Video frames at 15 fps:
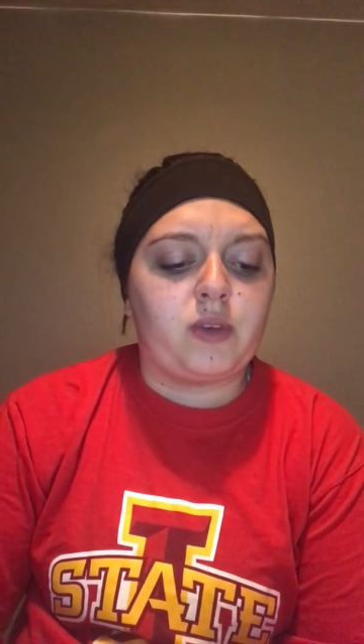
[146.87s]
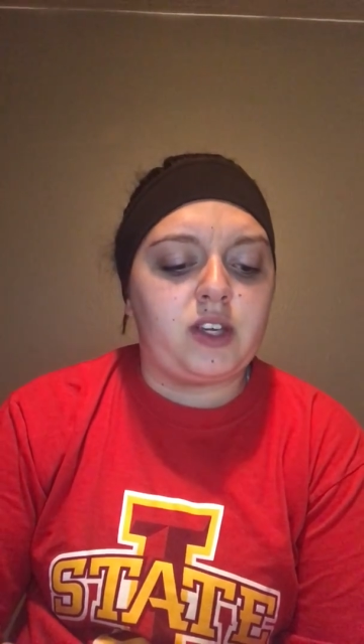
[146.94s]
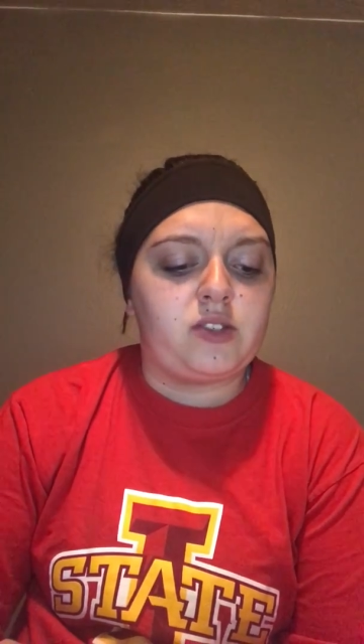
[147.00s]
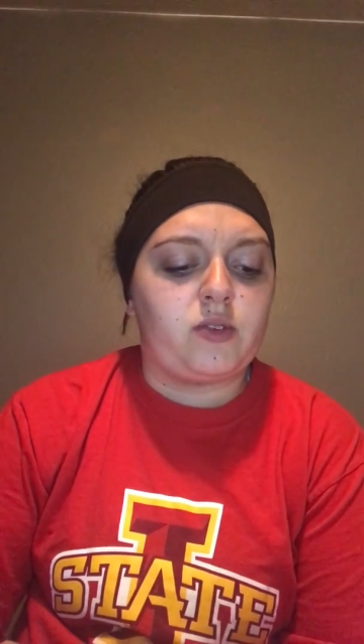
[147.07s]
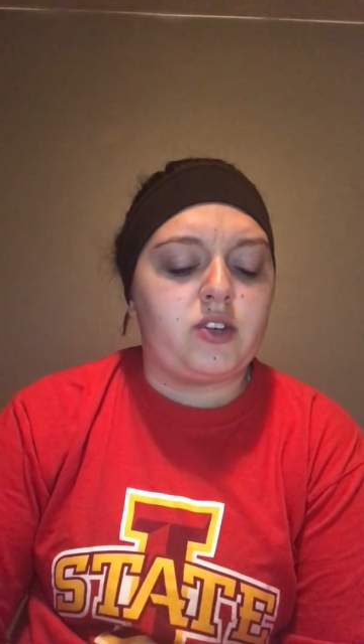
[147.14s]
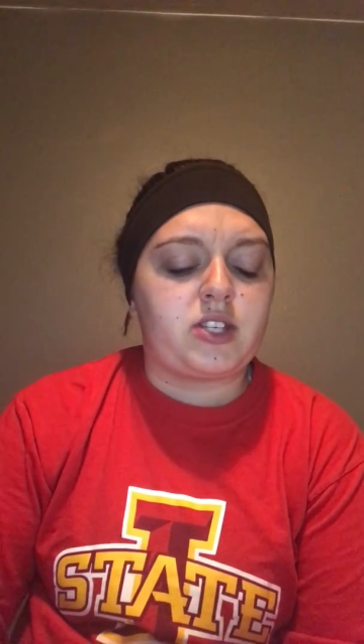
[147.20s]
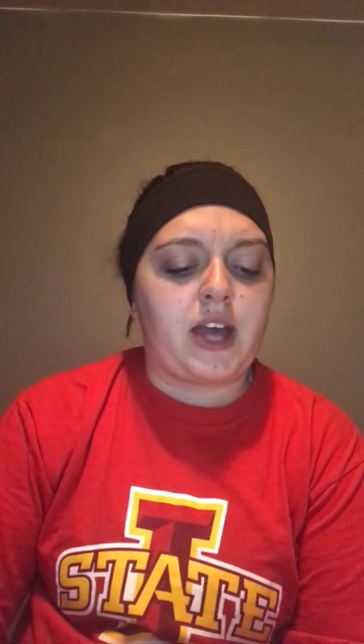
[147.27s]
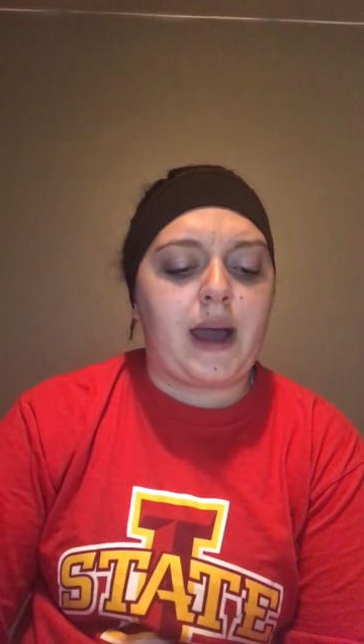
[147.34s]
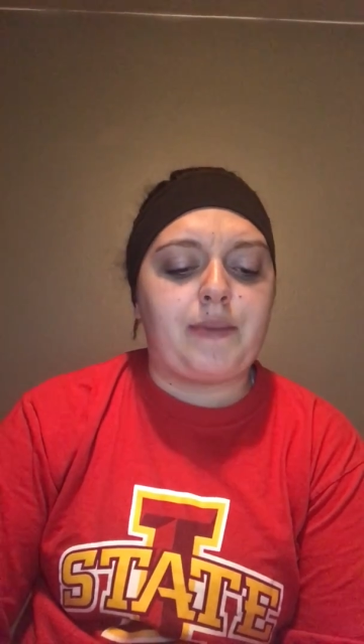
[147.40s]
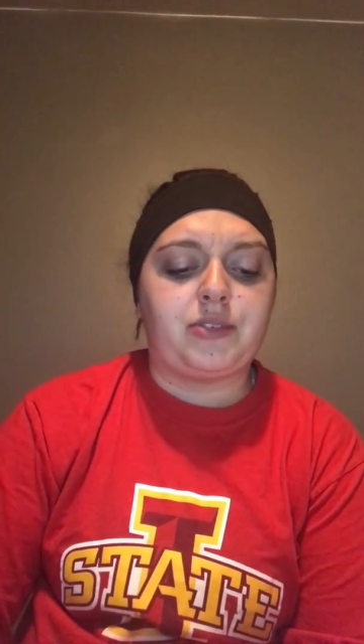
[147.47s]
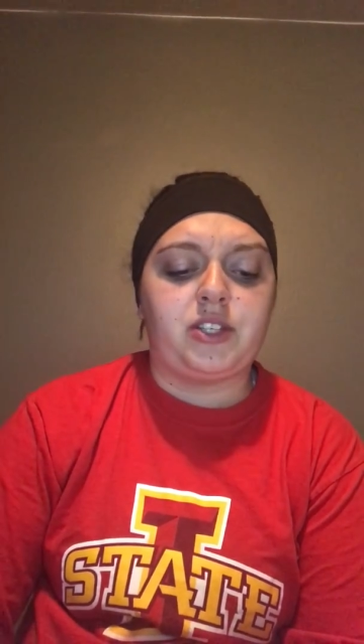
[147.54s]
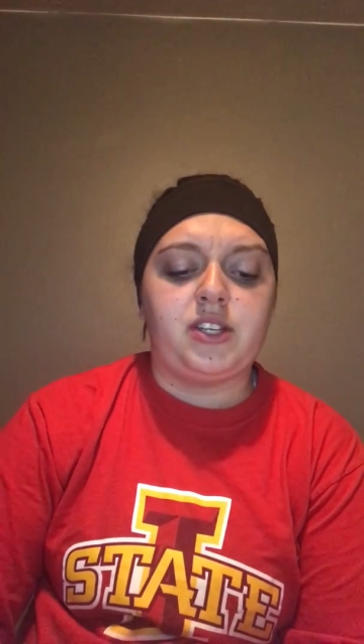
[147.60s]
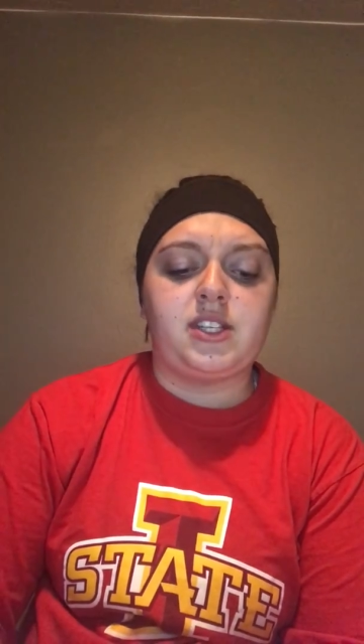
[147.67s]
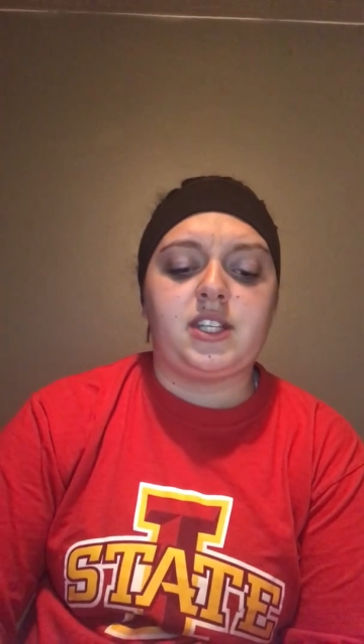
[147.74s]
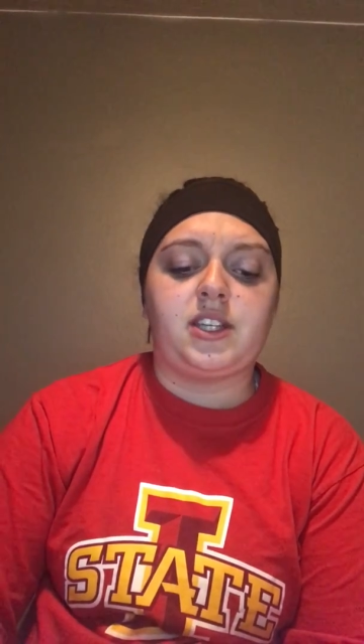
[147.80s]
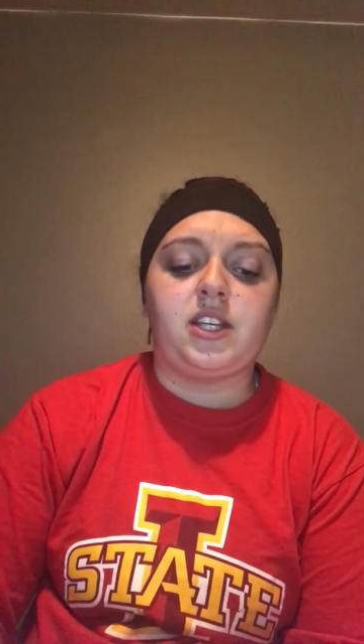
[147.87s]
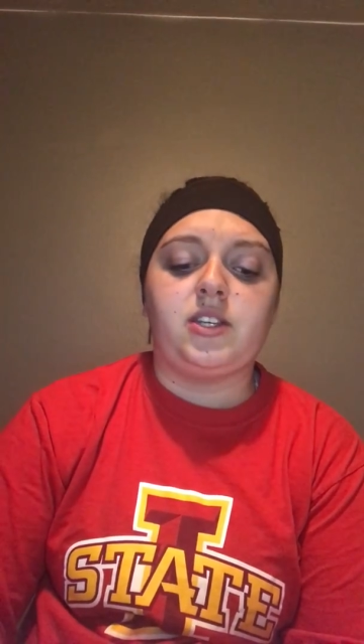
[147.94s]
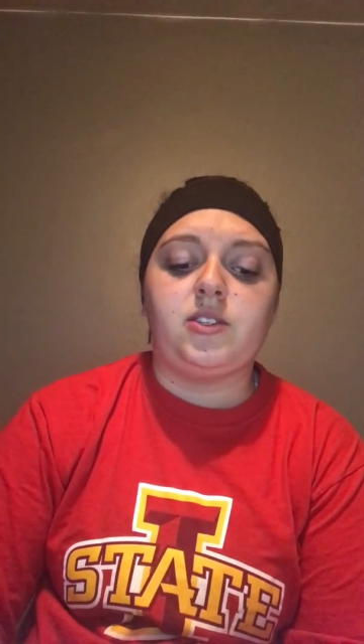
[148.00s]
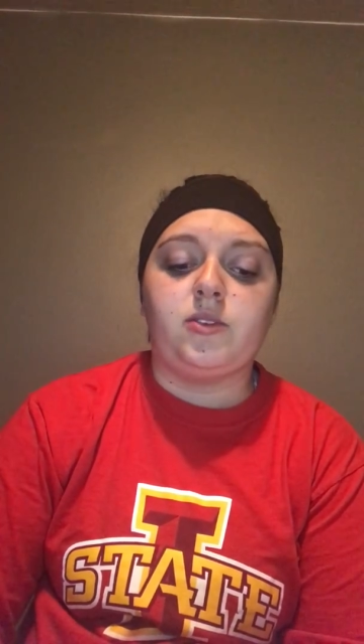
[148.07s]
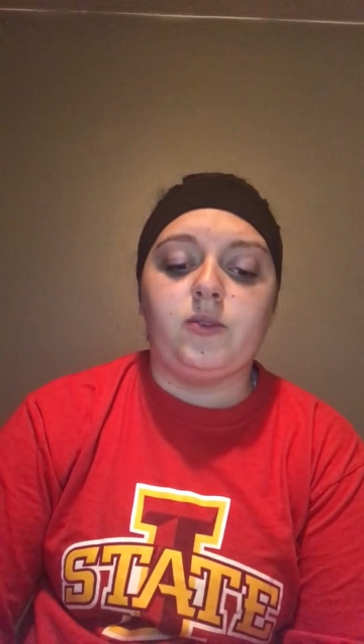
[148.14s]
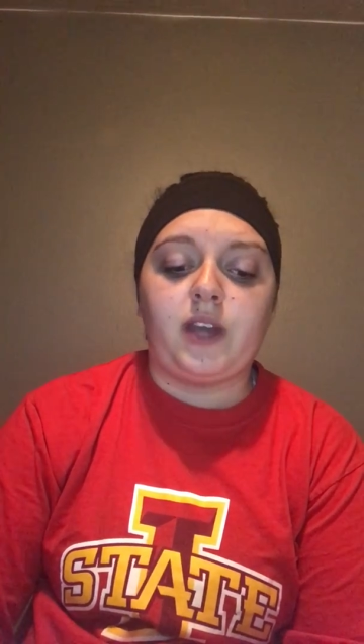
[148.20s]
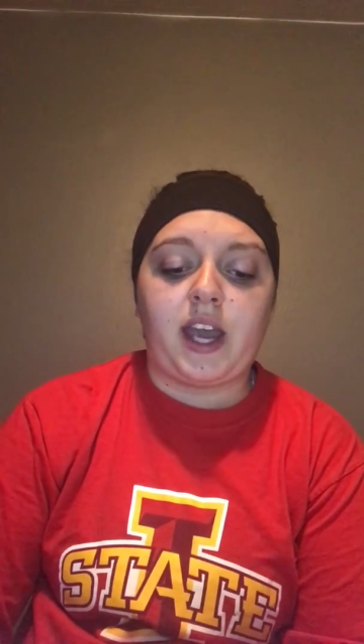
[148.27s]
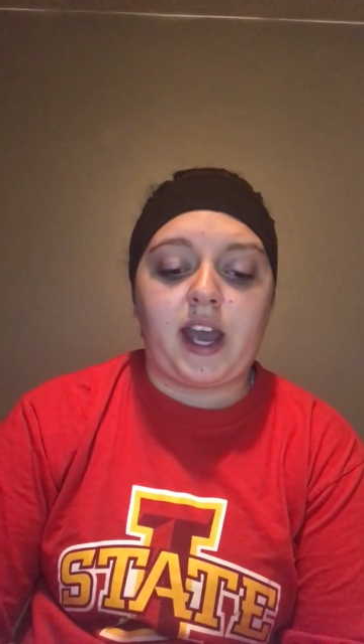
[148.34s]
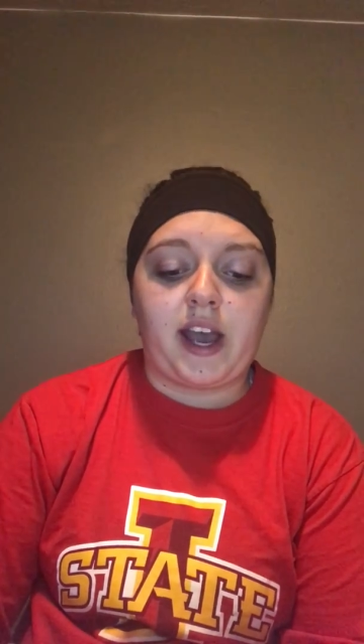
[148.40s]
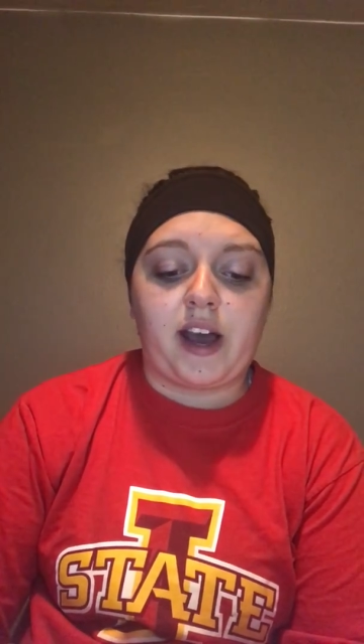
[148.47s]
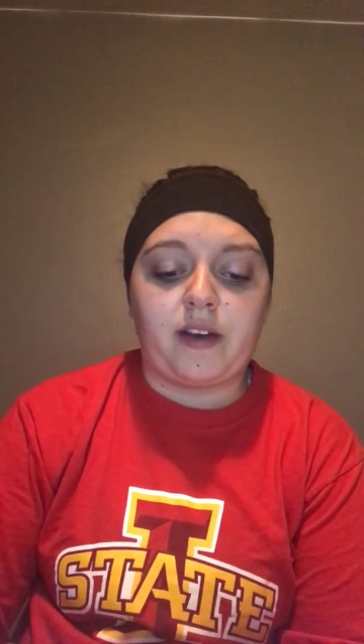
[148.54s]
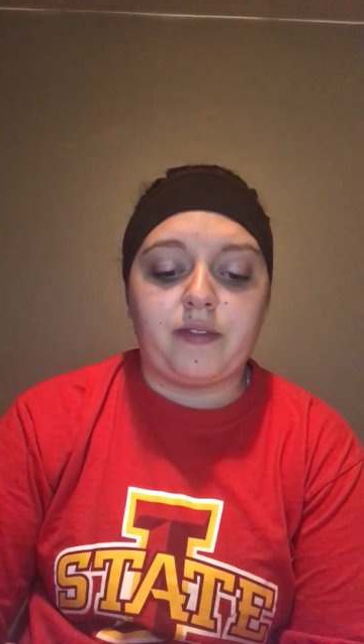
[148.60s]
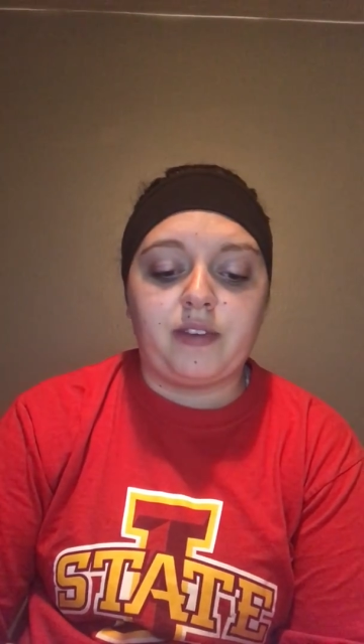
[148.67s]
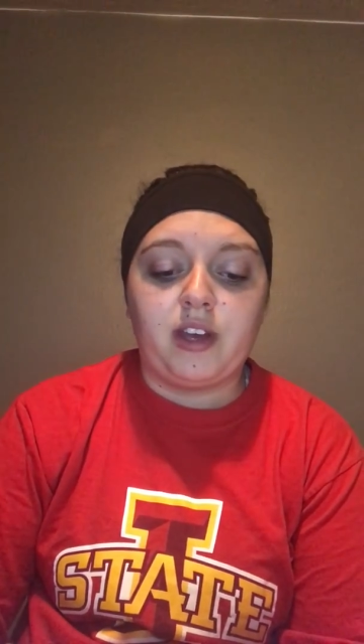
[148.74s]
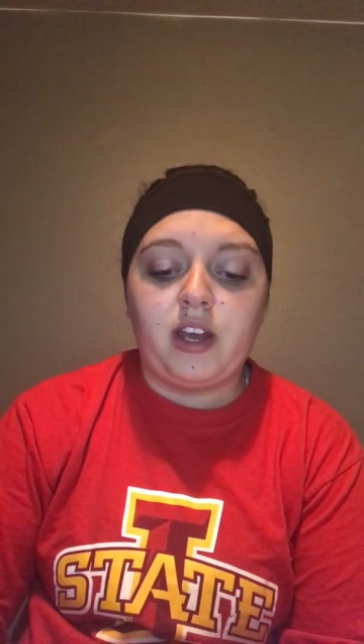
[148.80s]
resource options that they do
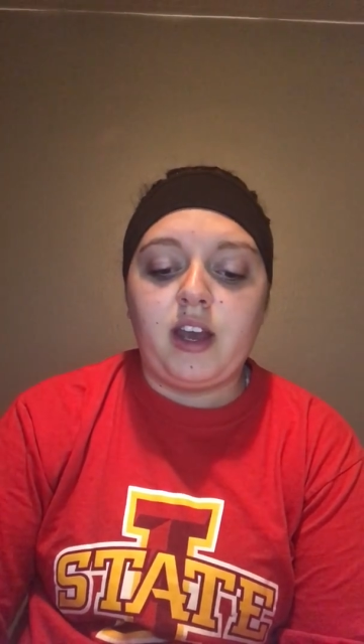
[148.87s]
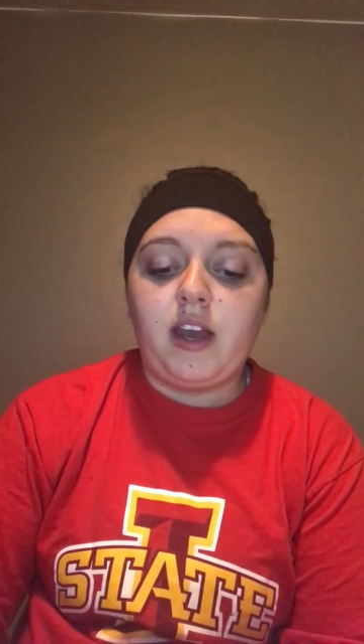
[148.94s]
have